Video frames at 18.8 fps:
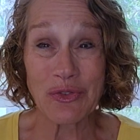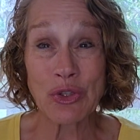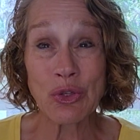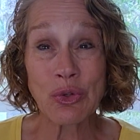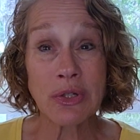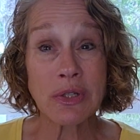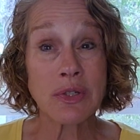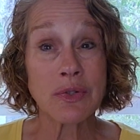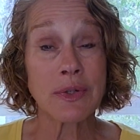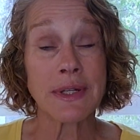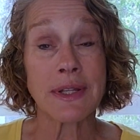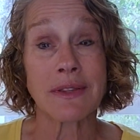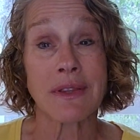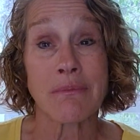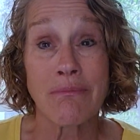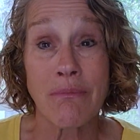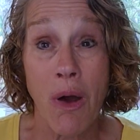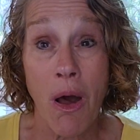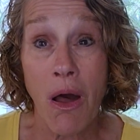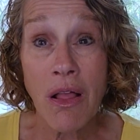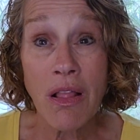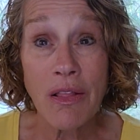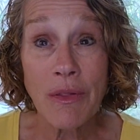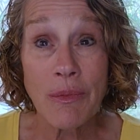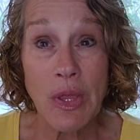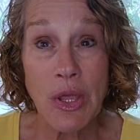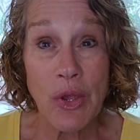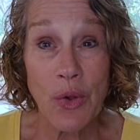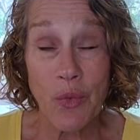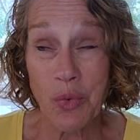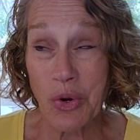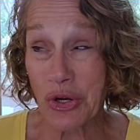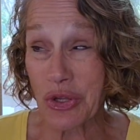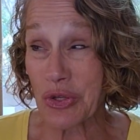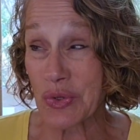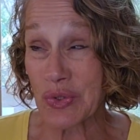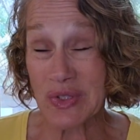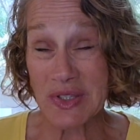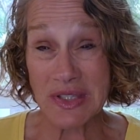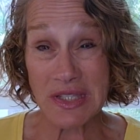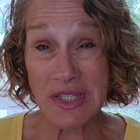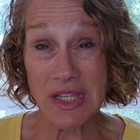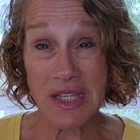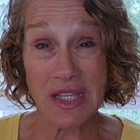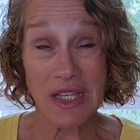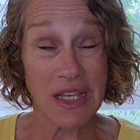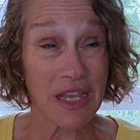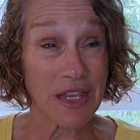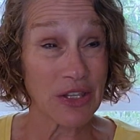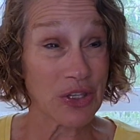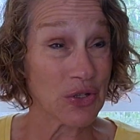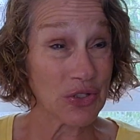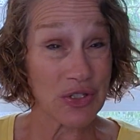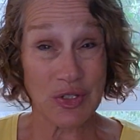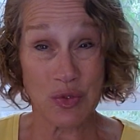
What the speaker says: You could do it at the mall where you're